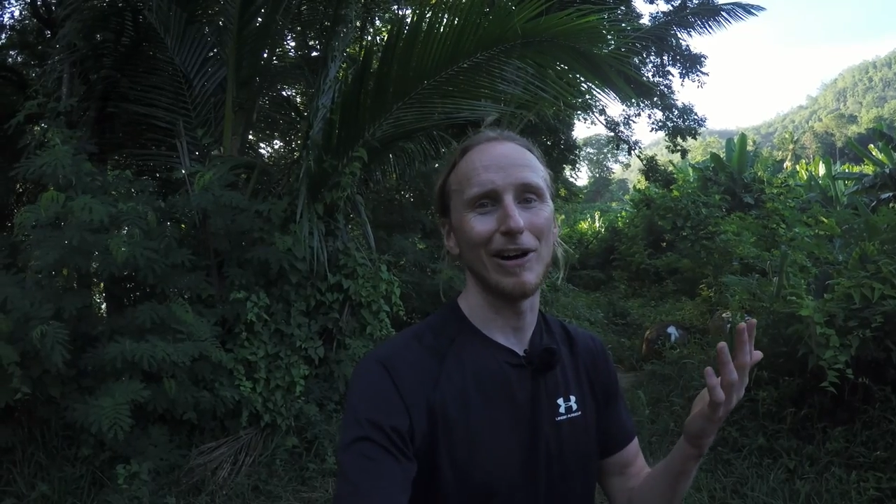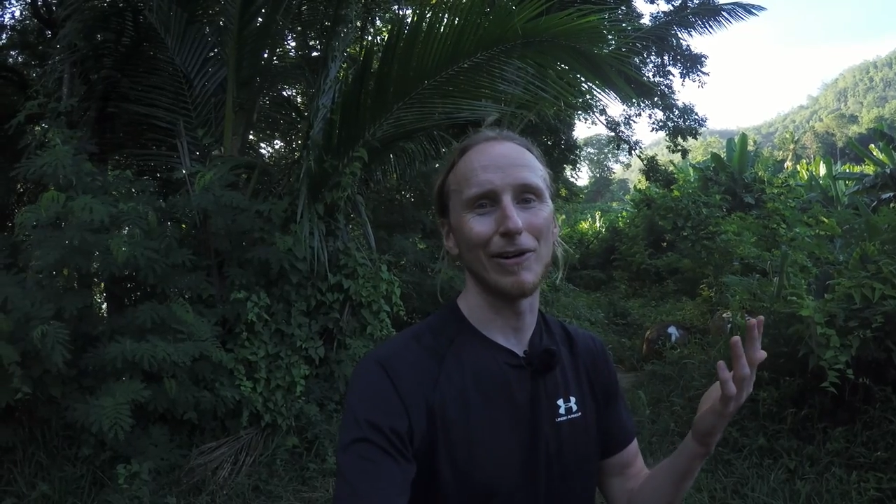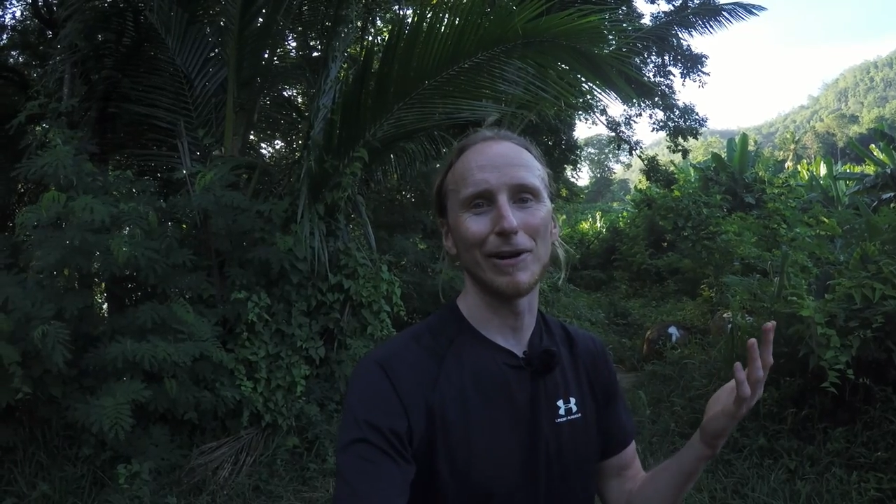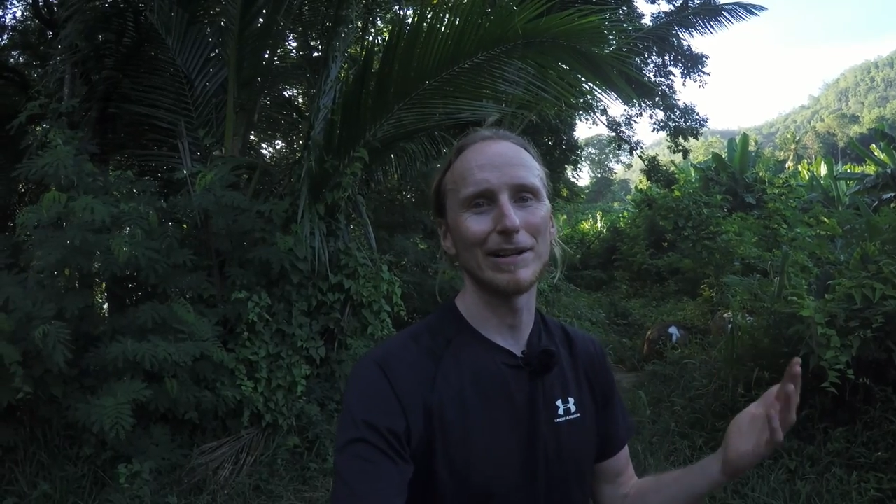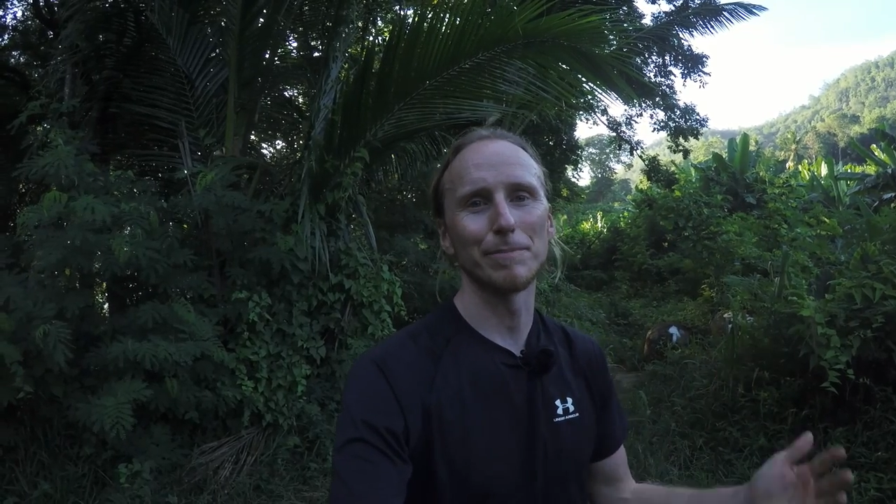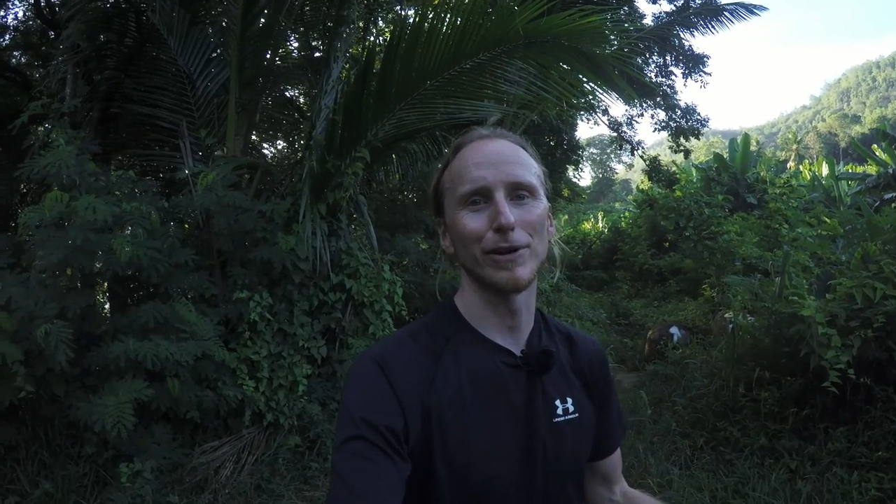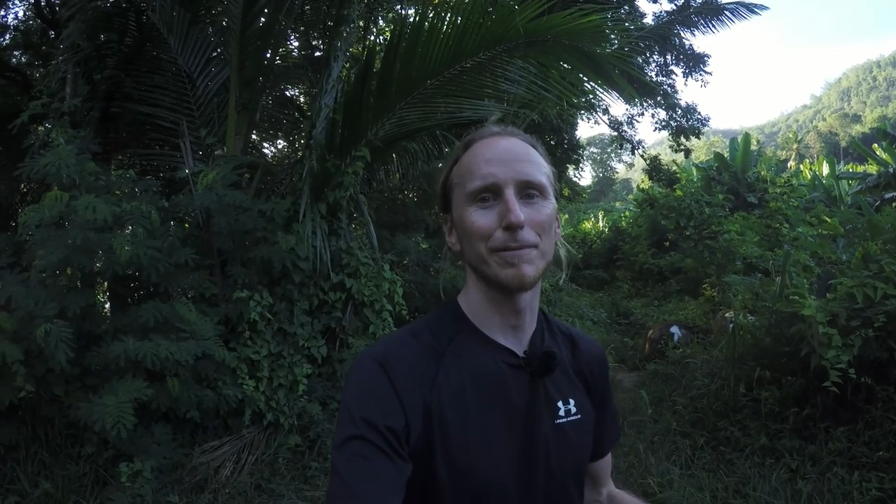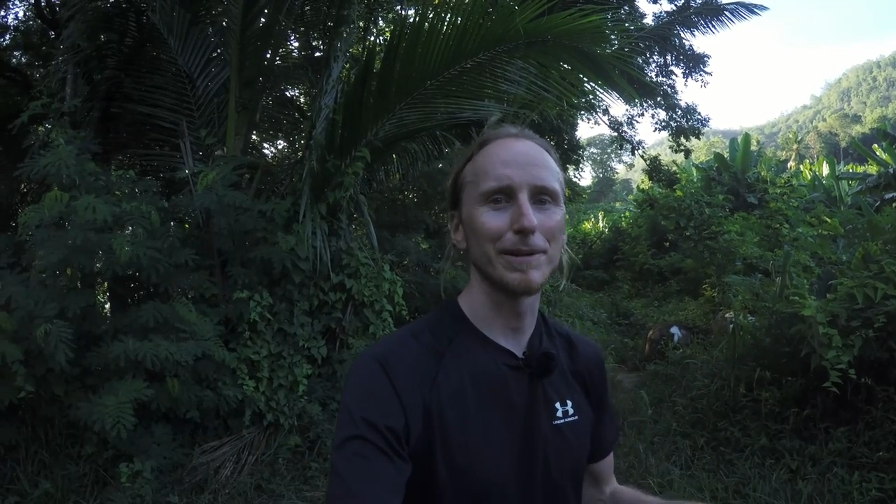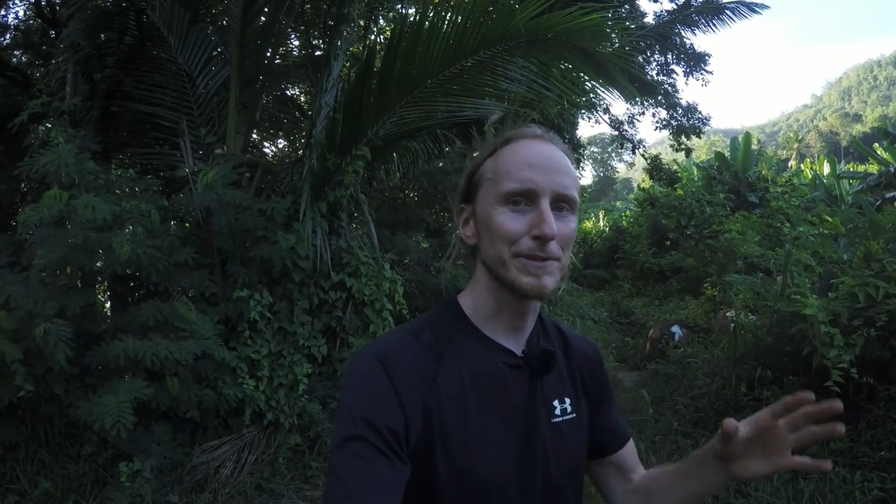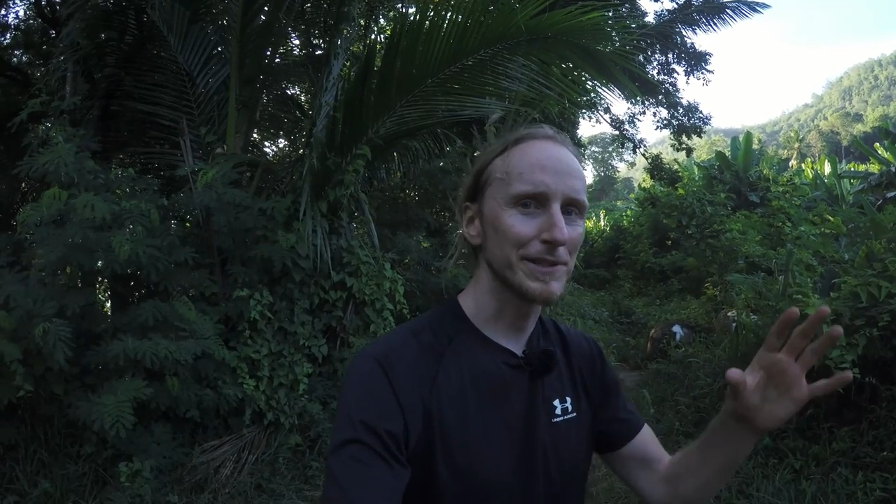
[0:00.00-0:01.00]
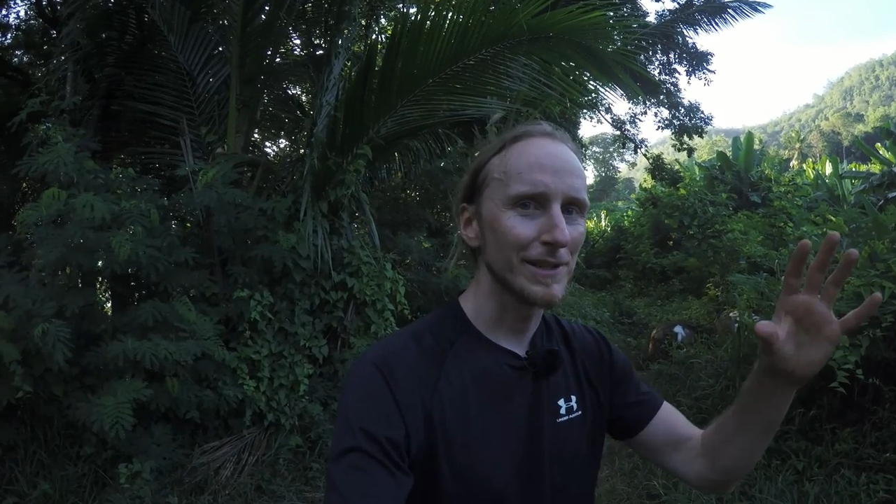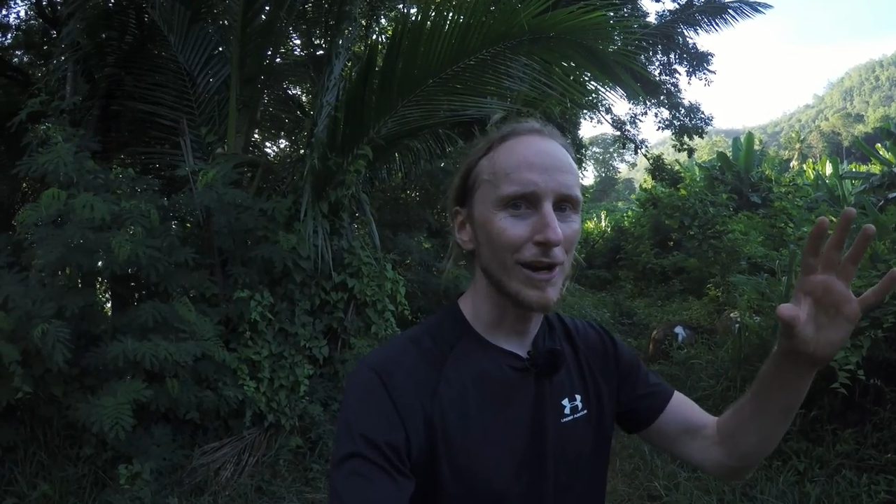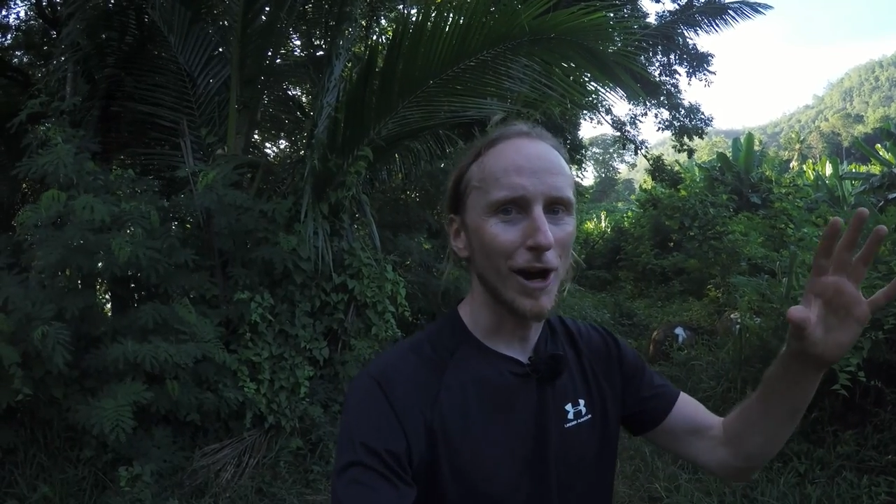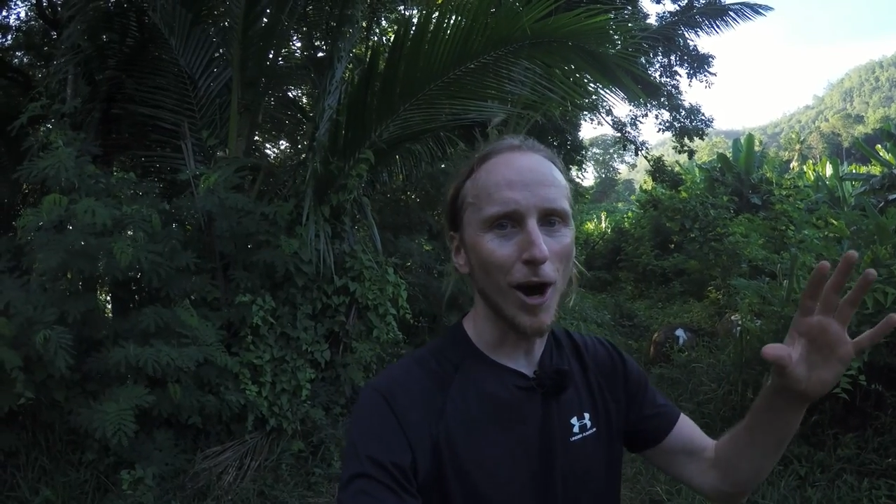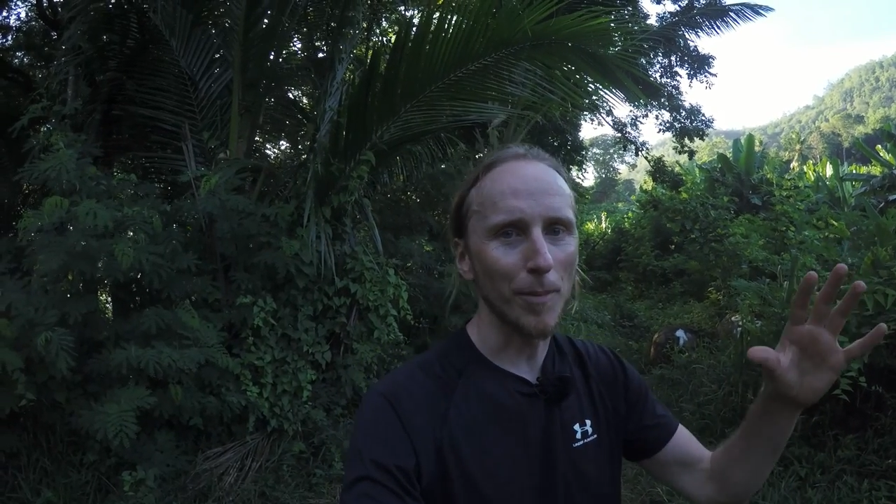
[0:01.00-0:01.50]
already problems
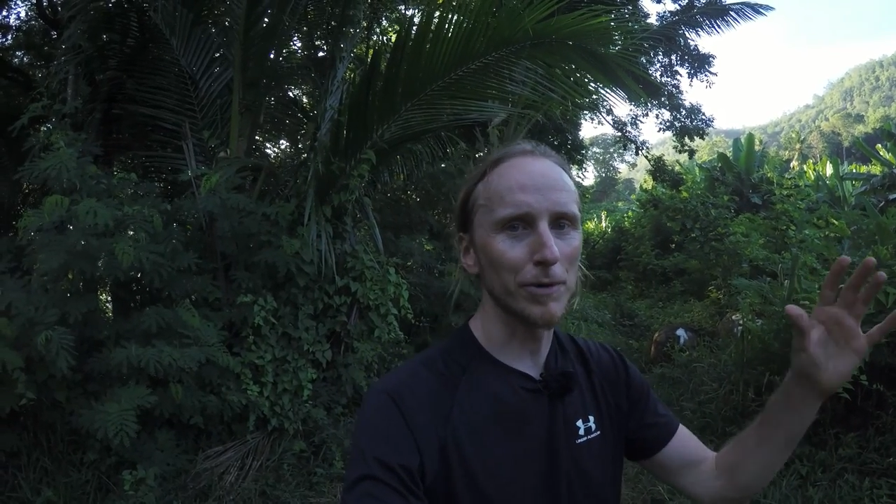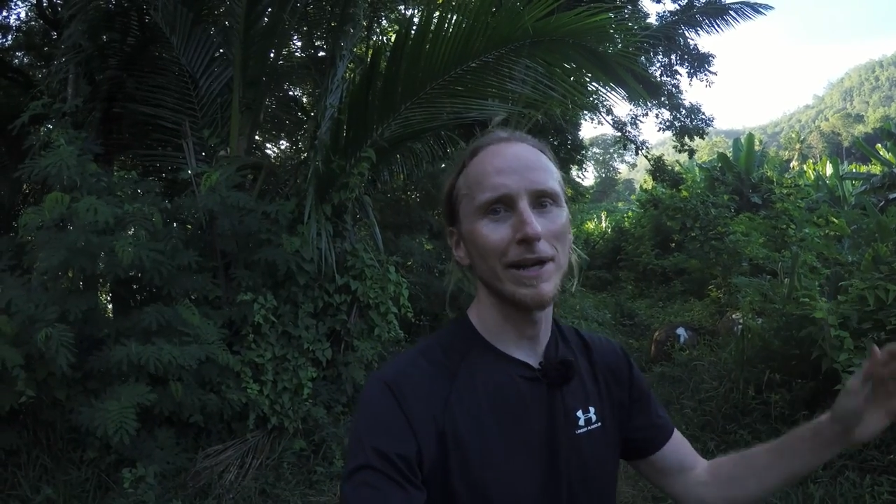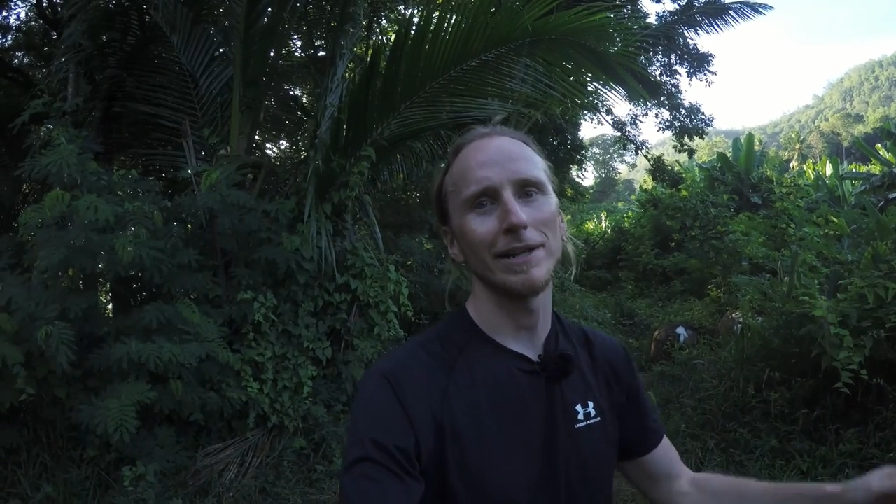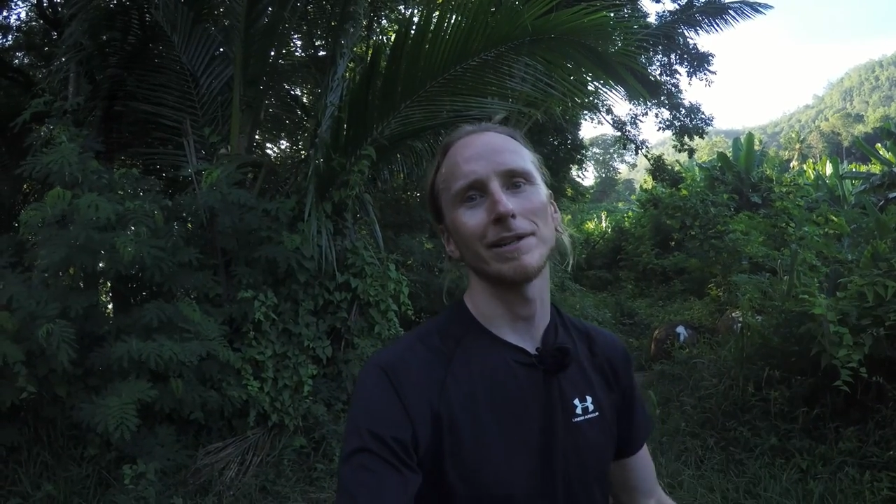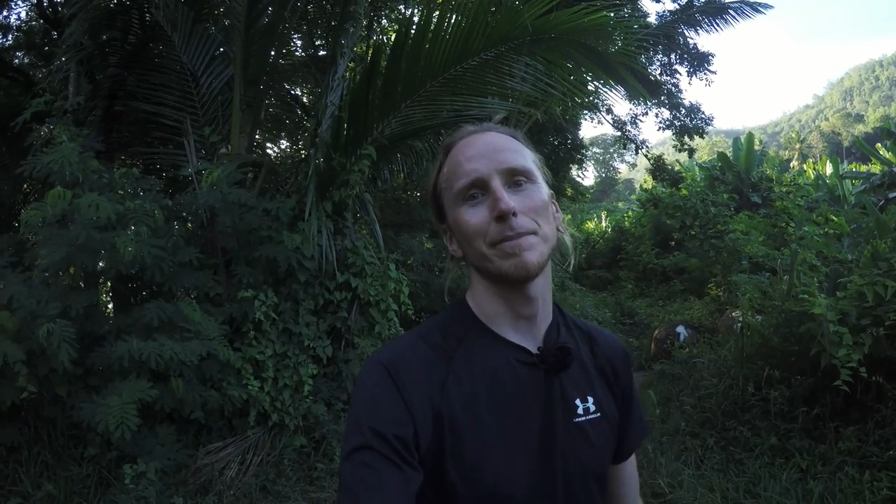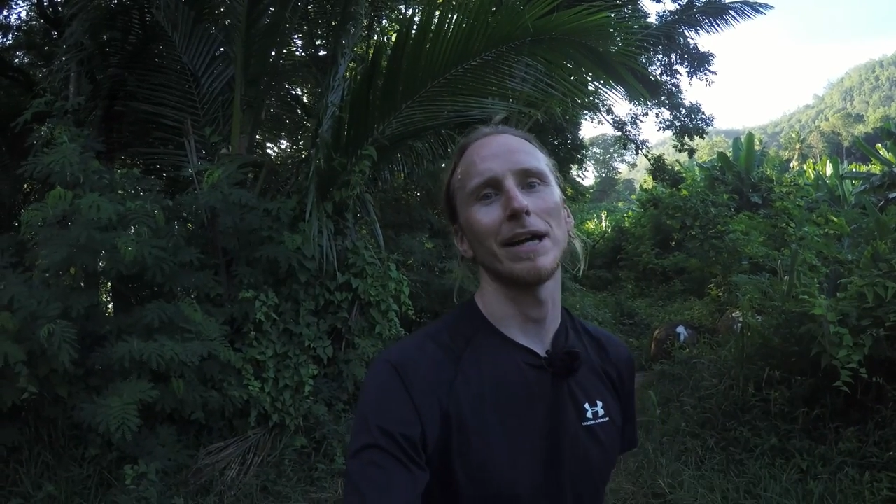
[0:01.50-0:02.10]
operating